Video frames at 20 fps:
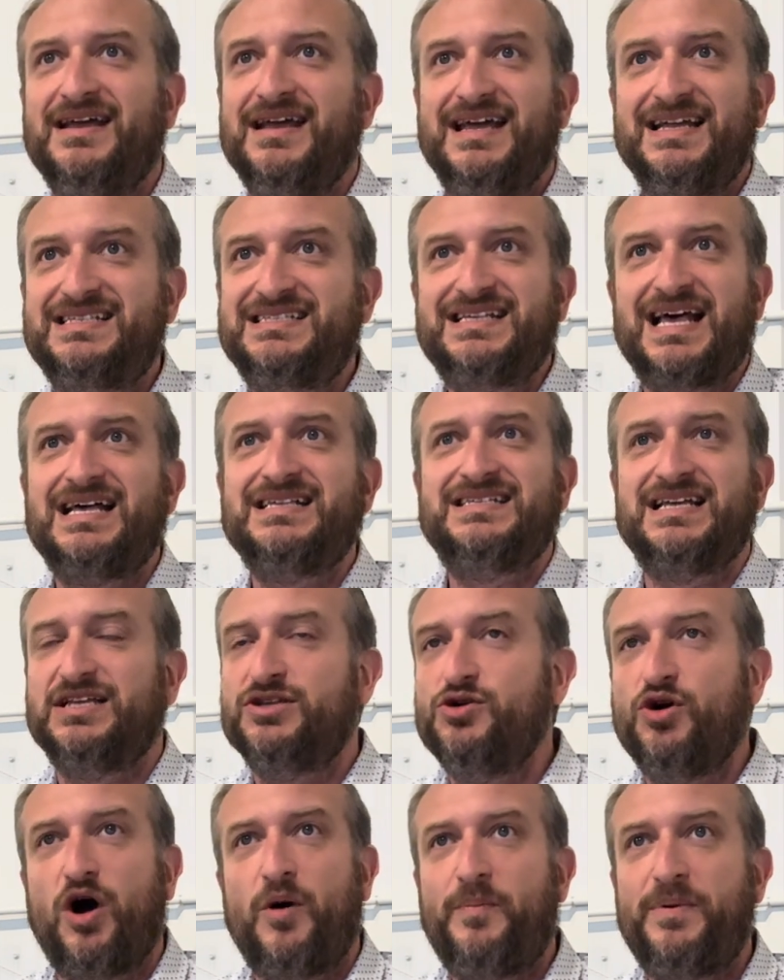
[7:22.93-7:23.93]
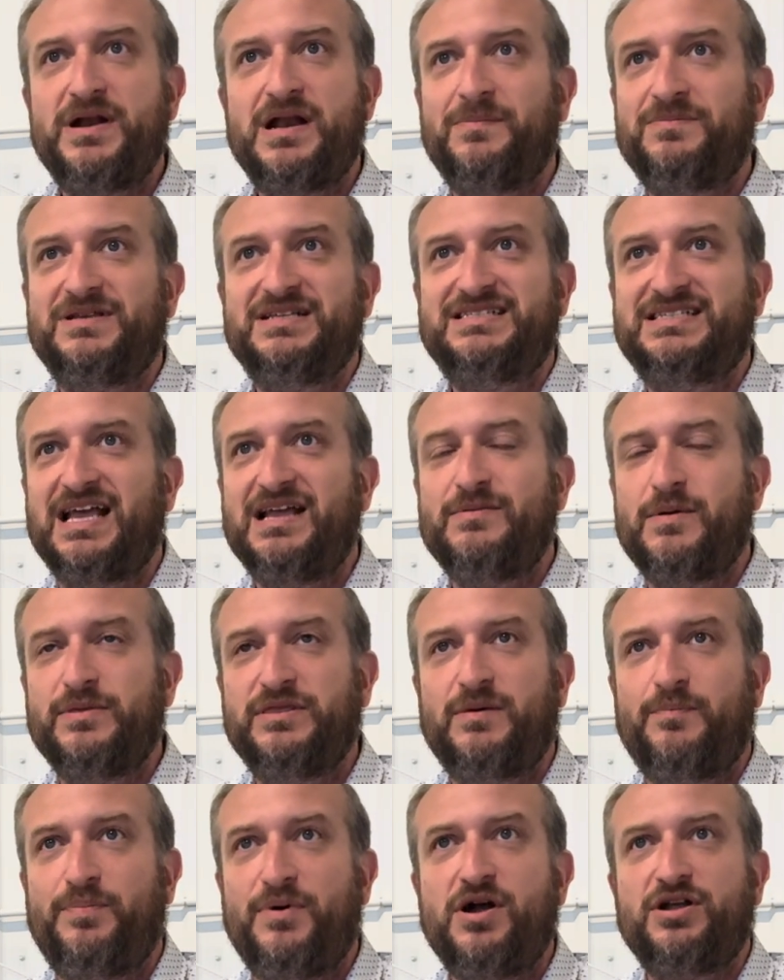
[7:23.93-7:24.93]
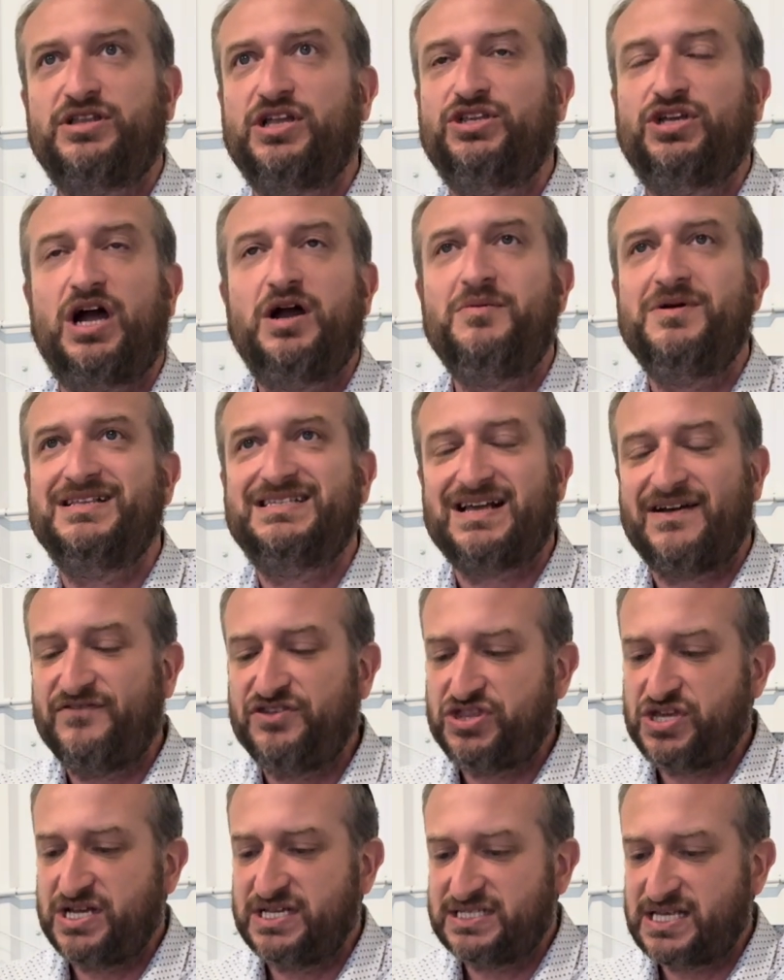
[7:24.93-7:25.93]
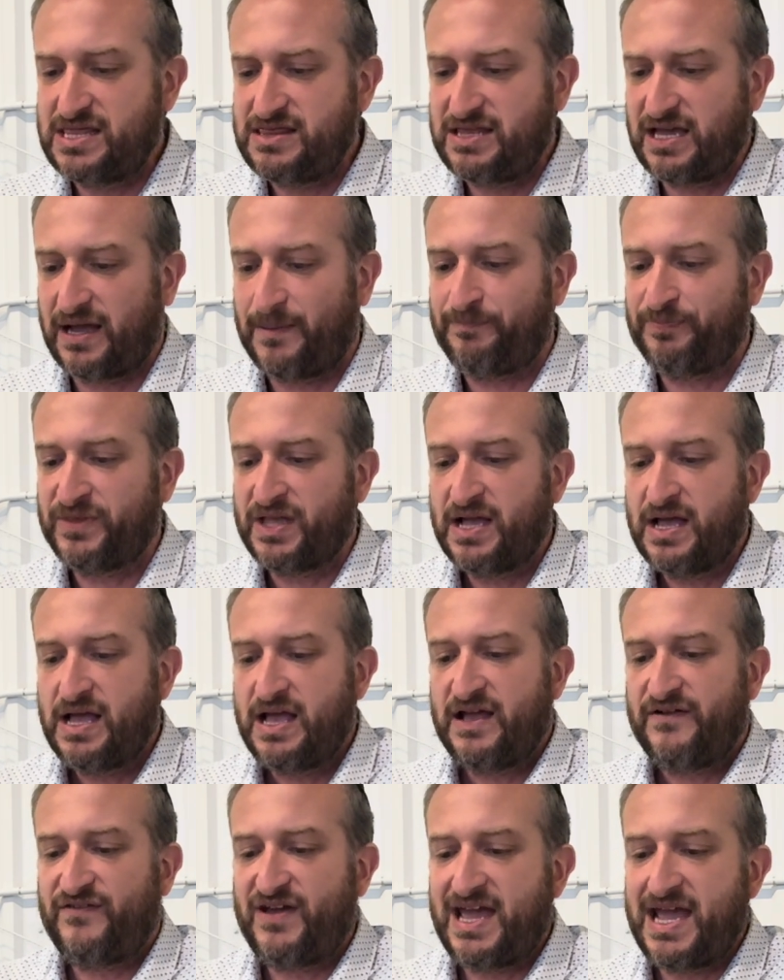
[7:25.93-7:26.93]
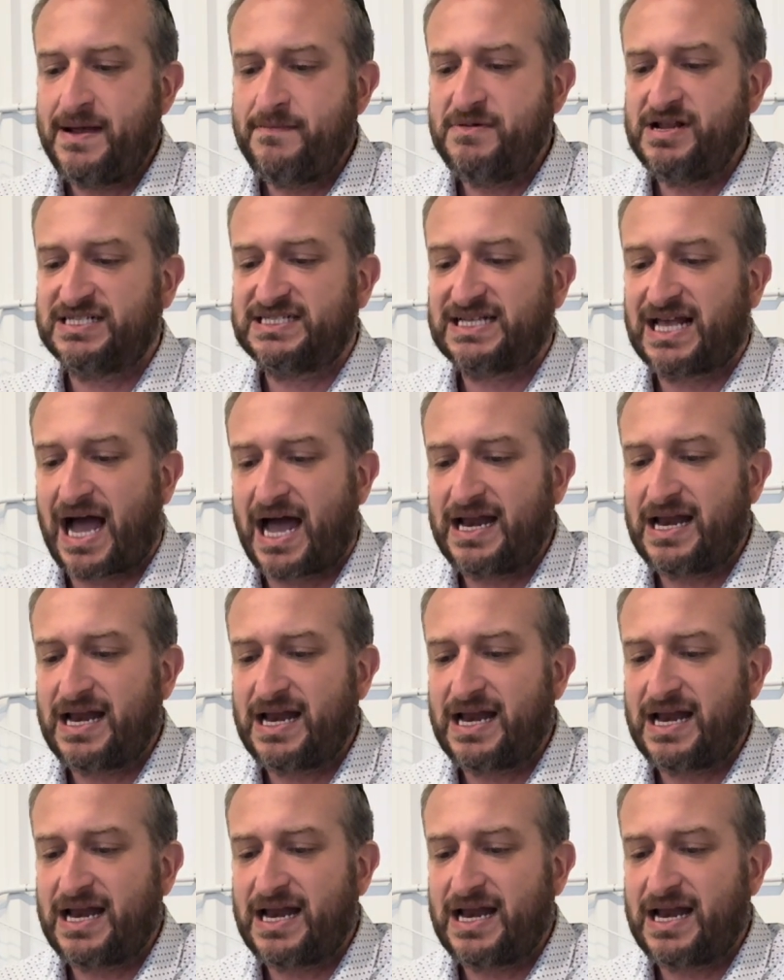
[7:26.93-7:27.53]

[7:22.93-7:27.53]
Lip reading: It says it. You open up the book, the Torah, everything is in there. Thus,